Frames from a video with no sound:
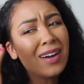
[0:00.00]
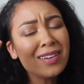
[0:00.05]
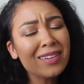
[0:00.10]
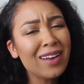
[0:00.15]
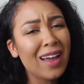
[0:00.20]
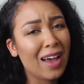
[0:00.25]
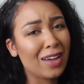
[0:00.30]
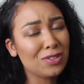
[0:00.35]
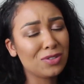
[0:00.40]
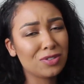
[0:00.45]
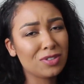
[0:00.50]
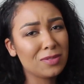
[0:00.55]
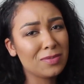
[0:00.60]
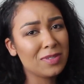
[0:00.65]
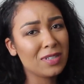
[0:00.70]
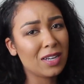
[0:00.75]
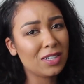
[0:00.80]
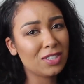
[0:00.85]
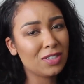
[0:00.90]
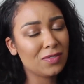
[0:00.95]
unnatural
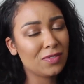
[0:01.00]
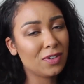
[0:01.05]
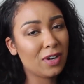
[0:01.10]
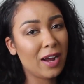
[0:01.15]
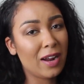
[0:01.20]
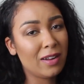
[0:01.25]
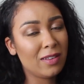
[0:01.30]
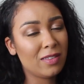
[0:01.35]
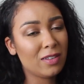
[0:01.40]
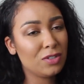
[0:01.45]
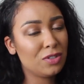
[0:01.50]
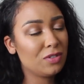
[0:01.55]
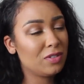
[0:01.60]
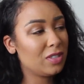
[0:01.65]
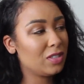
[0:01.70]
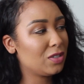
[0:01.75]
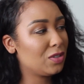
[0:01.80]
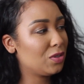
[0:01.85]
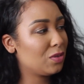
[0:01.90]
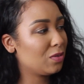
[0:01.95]
obsession for anything
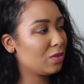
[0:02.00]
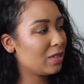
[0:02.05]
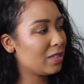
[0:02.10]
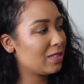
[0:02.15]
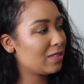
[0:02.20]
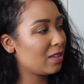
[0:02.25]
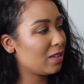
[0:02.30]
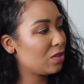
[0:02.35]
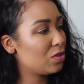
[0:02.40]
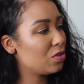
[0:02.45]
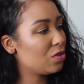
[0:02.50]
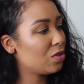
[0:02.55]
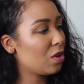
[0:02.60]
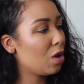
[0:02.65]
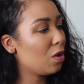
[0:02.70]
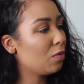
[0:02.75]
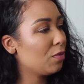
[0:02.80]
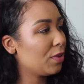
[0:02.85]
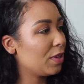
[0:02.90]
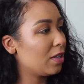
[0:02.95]
Juicy Couture is like
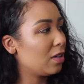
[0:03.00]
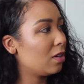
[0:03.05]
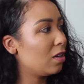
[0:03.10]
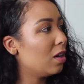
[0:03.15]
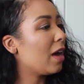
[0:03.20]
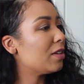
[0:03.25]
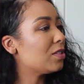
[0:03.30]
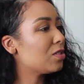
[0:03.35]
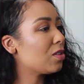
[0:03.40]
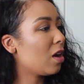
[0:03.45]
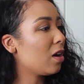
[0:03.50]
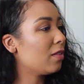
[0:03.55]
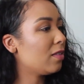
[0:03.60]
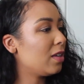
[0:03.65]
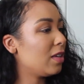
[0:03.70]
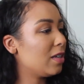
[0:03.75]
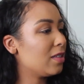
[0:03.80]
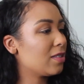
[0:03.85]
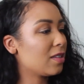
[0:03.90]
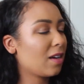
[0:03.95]
so real. I saw
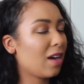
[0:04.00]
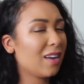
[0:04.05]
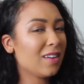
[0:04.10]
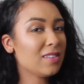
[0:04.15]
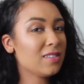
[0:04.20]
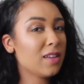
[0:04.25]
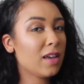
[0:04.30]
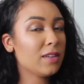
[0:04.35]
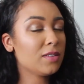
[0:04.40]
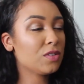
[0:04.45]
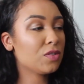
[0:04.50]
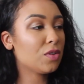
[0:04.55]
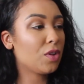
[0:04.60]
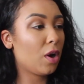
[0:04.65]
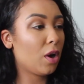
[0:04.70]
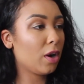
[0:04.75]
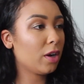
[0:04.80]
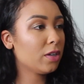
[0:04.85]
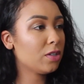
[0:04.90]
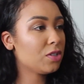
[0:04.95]
these, I got a size
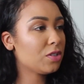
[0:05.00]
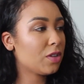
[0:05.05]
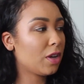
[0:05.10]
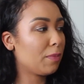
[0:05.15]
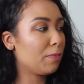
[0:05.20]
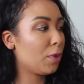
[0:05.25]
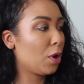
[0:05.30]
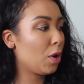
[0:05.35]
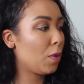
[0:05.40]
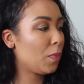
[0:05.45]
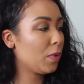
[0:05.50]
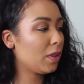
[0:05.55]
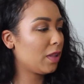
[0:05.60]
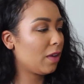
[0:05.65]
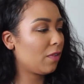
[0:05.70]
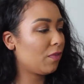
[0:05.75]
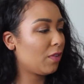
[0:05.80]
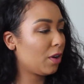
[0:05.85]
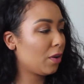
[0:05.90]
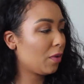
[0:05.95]
large so I'm hoping
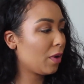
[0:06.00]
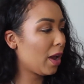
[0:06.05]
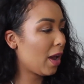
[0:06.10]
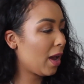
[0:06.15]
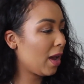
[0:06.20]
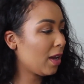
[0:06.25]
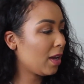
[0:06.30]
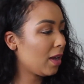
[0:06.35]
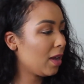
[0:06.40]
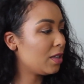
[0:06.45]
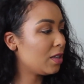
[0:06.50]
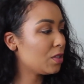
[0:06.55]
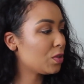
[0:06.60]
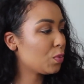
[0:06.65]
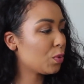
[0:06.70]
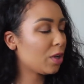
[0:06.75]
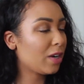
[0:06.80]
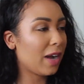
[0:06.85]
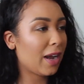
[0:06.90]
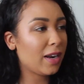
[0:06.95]
they fit okay. These
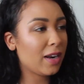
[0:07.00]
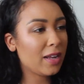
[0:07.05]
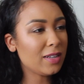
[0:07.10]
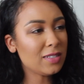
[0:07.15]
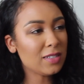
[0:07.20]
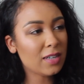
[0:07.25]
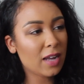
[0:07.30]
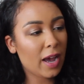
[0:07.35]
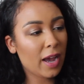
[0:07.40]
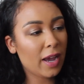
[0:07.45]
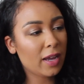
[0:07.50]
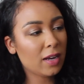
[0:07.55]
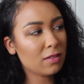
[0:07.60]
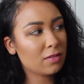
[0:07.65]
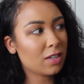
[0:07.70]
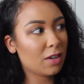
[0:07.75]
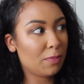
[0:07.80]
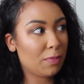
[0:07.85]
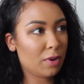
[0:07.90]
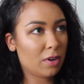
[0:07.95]
were $9.99
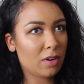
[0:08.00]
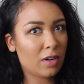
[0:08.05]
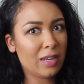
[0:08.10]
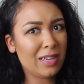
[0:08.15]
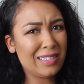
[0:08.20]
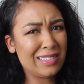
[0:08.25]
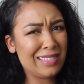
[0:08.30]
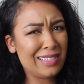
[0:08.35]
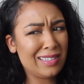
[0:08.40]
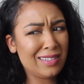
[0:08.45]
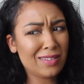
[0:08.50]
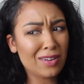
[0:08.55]
compared 18